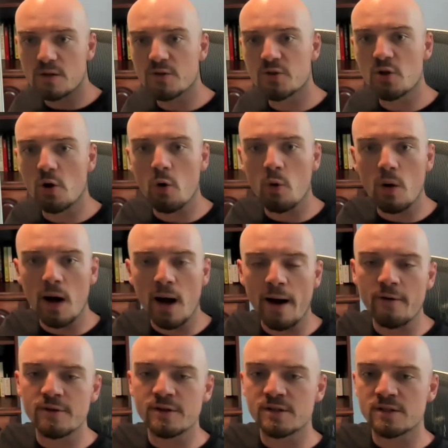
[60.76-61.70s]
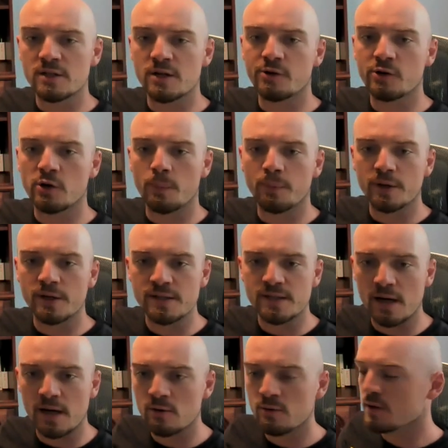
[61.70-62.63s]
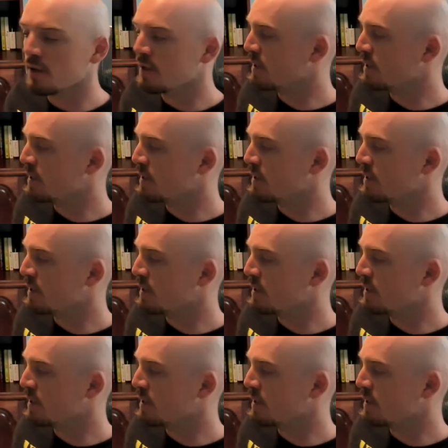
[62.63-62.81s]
So how this scenario plays out